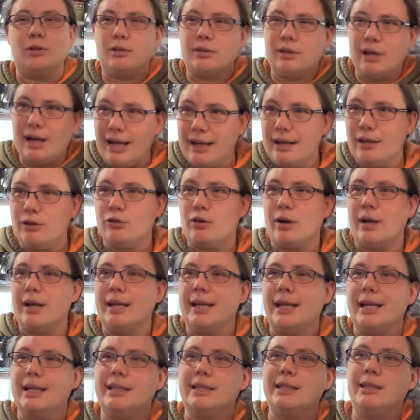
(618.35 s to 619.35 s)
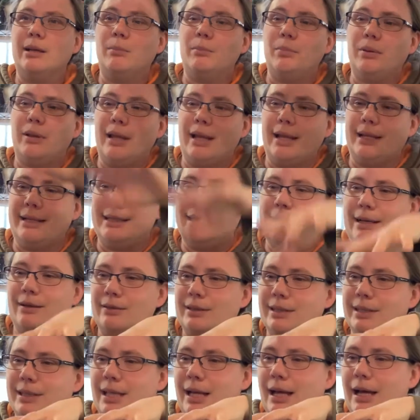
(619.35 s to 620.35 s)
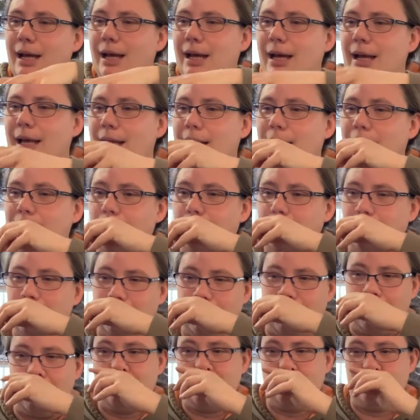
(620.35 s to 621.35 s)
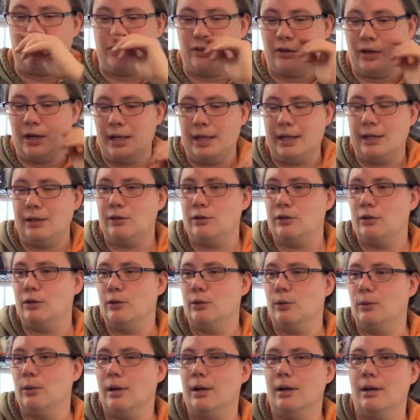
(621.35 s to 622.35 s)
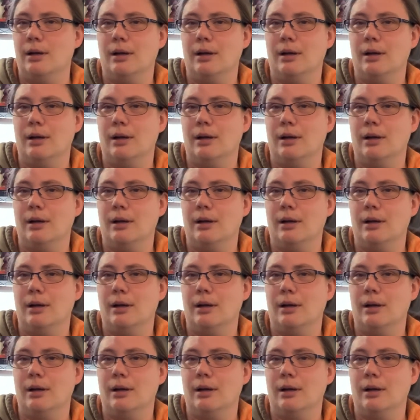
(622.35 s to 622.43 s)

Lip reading: kind of trying to get some plants outside. I'm kind of trying to,